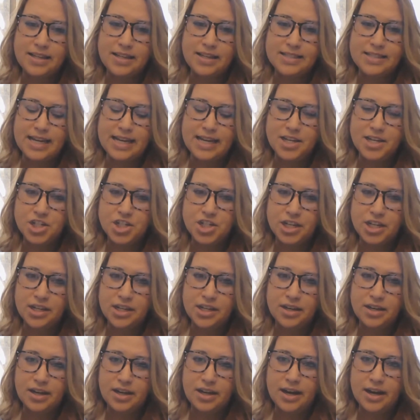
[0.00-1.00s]
the
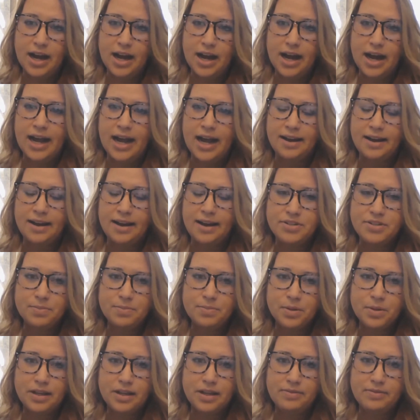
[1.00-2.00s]
attention, and I have to
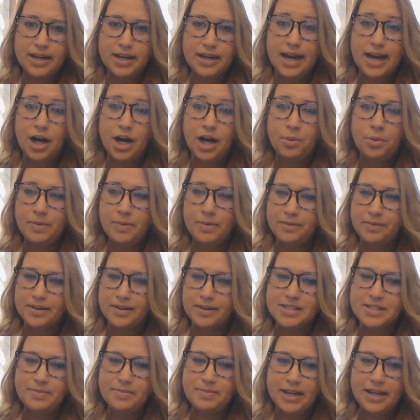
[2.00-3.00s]
believe that it helped my
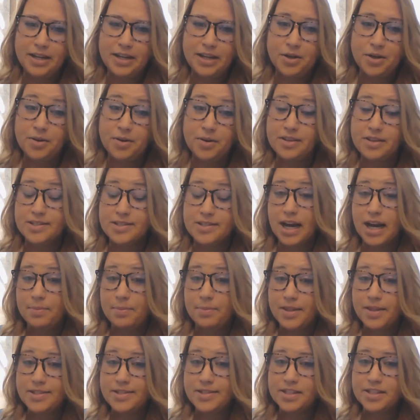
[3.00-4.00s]
resume go to the
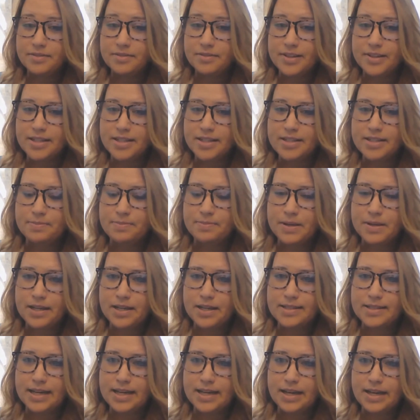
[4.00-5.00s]
top of the surface
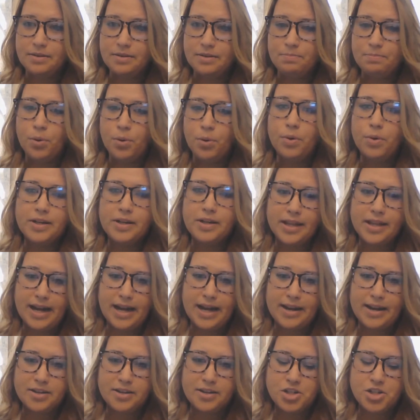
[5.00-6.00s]
because I had poured
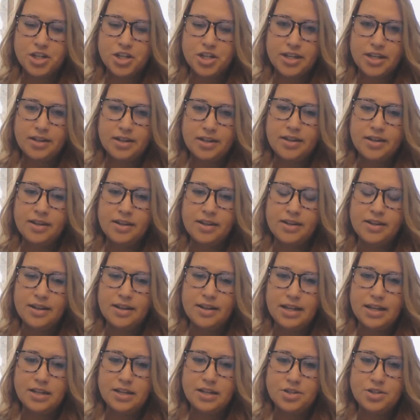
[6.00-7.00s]
the energy
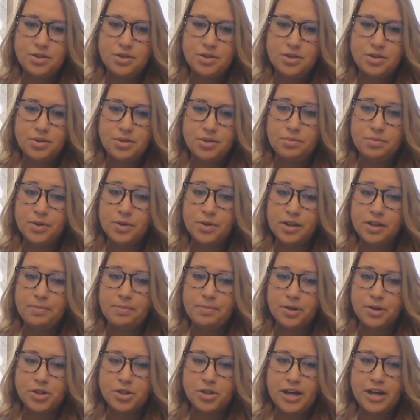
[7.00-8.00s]
into really
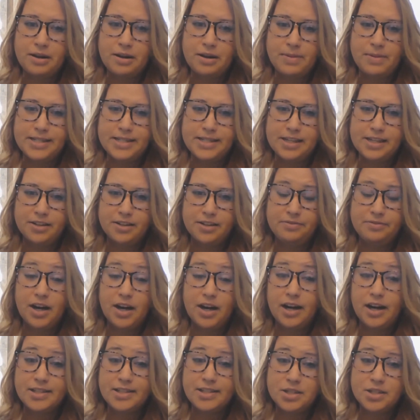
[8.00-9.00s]
portraying myself
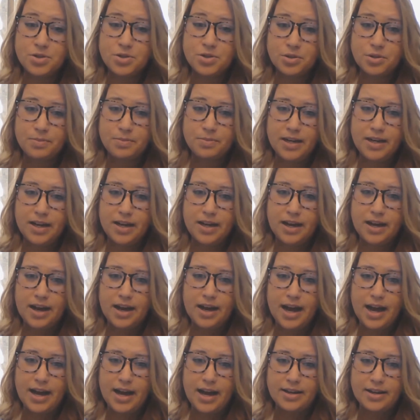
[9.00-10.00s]
on social
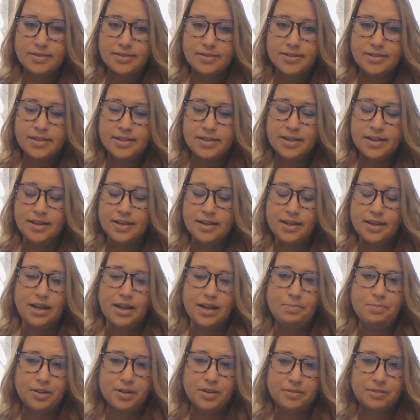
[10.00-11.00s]
media as
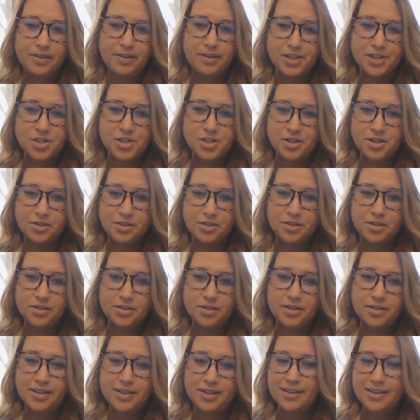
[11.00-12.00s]
a
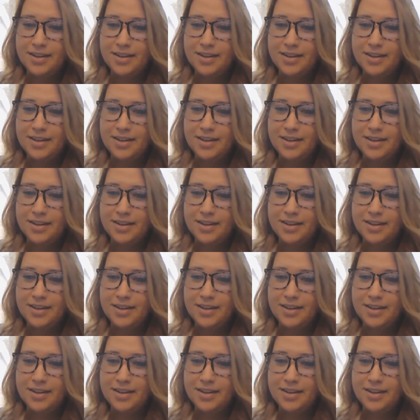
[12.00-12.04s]
professional,